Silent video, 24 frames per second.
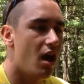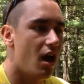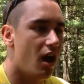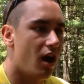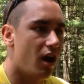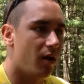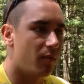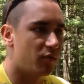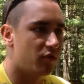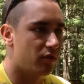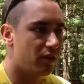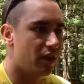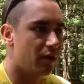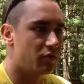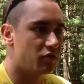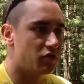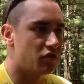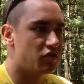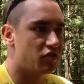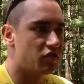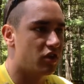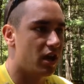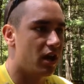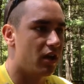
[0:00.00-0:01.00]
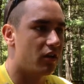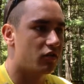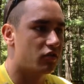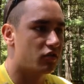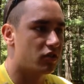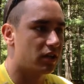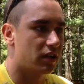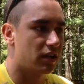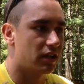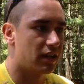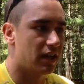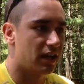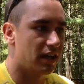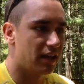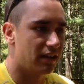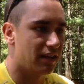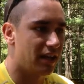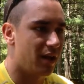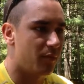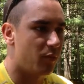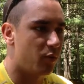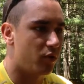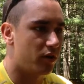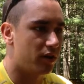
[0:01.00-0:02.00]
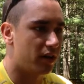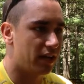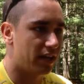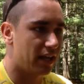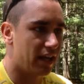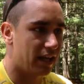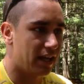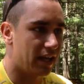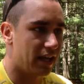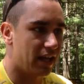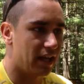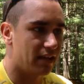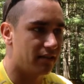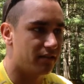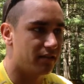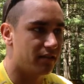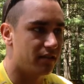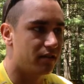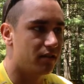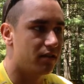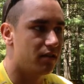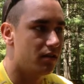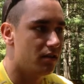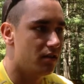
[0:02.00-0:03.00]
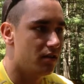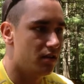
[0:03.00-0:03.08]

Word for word: um, so that was just challenging. And then at that point, I kind of had to